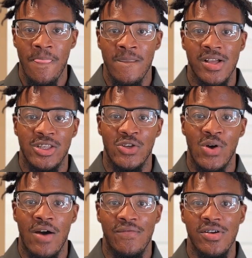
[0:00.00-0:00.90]
And so
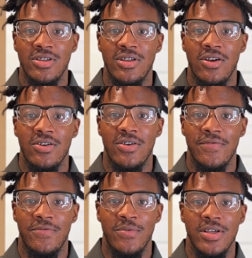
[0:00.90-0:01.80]
I'll first start
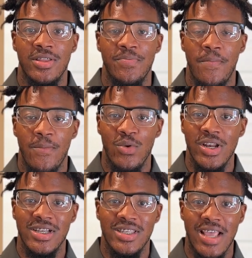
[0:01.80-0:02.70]
off with what
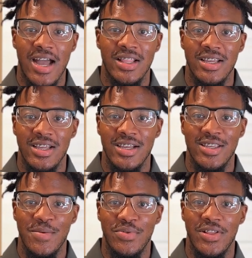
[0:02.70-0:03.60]
exactly is
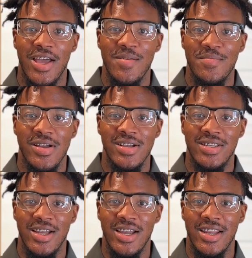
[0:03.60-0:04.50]
a
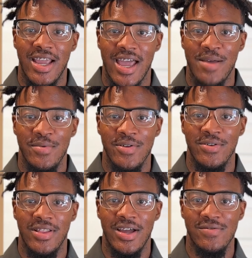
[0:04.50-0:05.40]
plant-based eating habit or
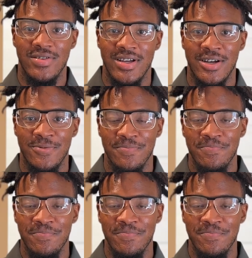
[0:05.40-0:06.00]
lifestyle.